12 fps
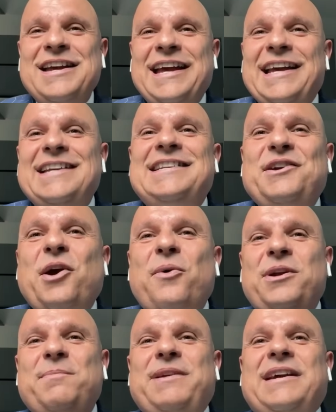is he
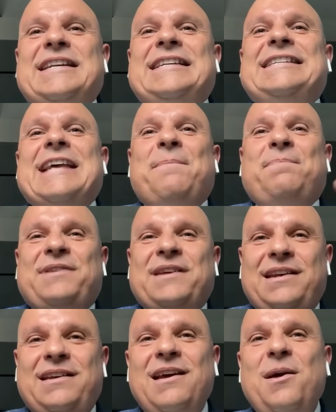going to be
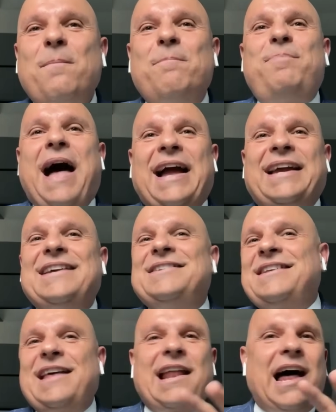accepted back
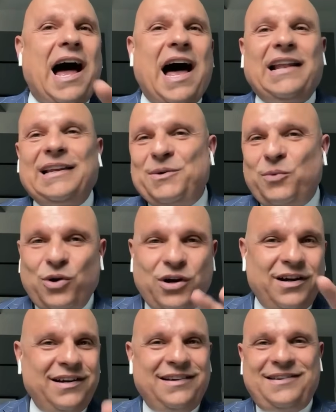into that
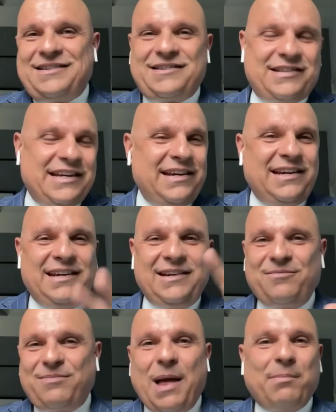Hollywood
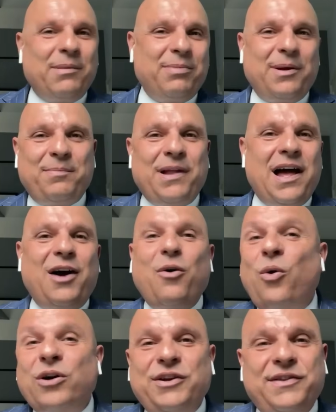scene, blah, blah, blah, blah?
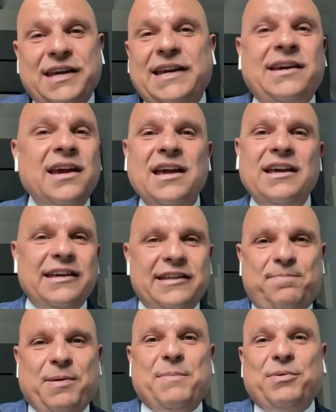Or do you think
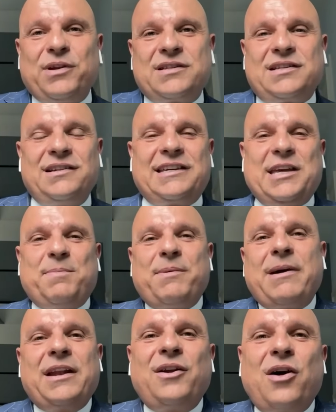people will still keep
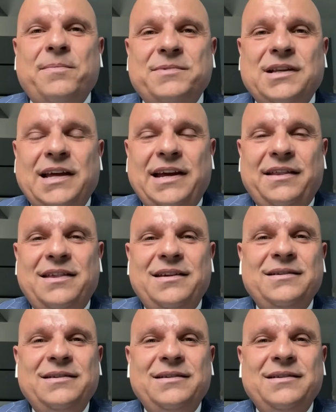him at an arm's length?